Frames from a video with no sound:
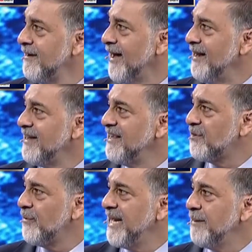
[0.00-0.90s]
And then
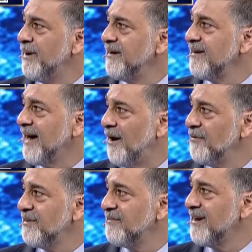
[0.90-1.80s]
3D printed
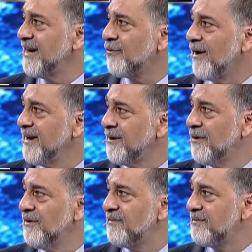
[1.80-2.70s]
houses, electronic
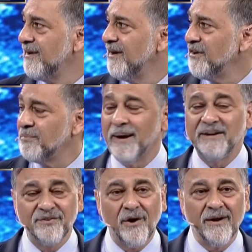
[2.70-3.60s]
goods,
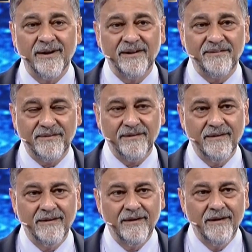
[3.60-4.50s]
space colonies,
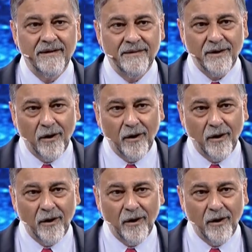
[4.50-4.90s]
they're